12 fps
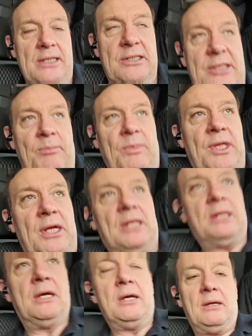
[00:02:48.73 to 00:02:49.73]
something
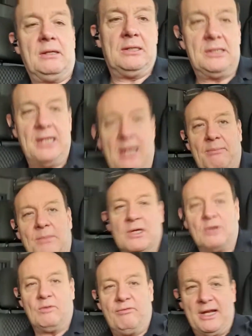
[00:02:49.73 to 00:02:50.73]
that my
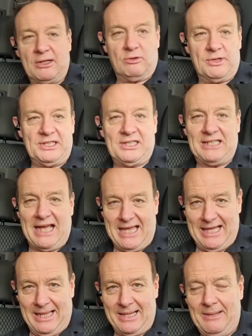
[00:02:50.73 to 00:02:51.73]
good friend Chris
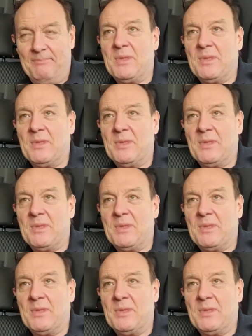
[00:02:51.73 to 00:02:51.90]
Taylor